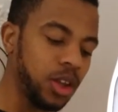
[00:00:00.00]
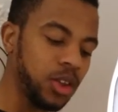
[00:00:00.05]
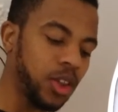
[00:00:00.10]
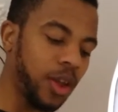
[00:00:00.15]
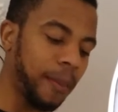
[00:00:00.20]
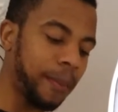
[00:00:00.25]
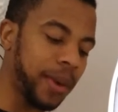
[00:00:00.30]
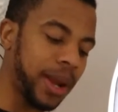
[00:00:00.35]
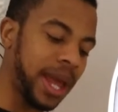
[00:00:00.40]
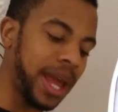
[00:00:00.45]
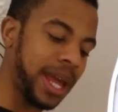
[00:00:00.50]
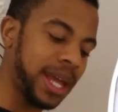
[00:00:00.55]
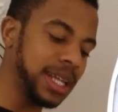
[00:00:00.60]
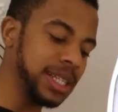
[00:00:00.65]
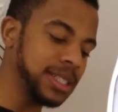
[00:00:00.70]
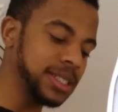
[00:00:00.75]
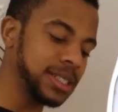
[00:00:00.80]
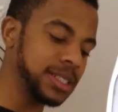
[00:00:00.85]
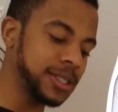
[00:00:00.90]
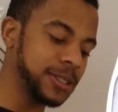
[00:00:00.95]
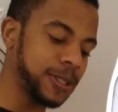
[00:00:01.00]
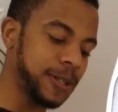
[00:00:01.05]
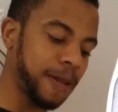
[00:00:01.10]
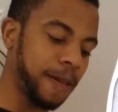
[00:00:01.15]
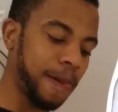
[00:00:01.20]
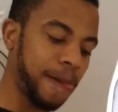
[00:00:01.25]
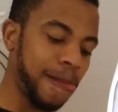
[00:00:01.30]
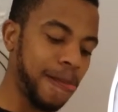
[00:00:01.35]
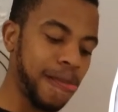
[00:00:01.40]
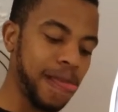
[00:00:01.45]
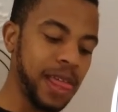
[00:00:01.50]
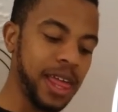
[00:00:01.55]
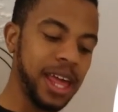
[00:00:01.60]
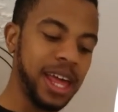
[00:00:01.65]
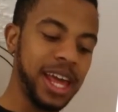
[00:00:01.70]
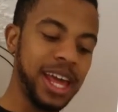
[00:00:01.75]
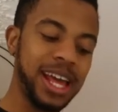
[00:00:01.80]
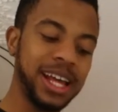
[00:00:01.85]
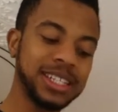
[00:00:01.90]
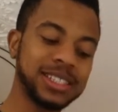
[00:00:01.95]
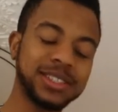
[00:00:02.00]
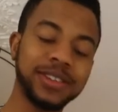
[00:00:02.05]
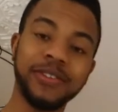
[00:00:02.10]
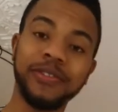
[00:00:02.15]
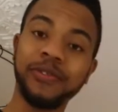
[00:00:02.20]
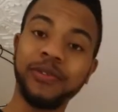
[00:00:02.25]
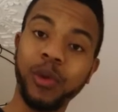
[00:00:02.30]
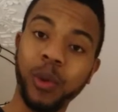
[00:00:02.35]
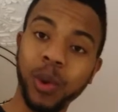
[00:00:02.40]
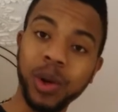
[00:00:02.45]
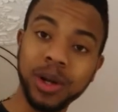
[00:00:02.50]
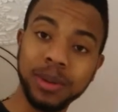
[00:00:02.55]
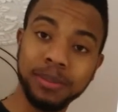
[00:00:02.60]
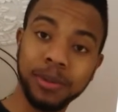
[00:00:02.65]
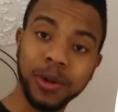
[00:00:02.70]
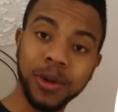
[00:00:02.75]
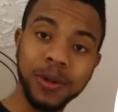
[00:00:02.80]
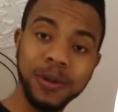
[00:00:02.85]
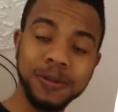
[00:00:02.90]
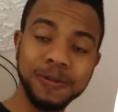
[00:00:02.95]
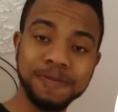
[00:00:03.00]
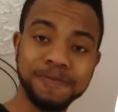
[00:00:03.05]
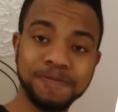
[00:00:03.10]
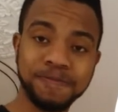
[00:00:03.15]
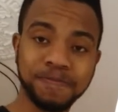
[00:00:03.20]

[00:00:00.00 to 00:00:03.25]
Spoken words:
Number eight, it's affordable.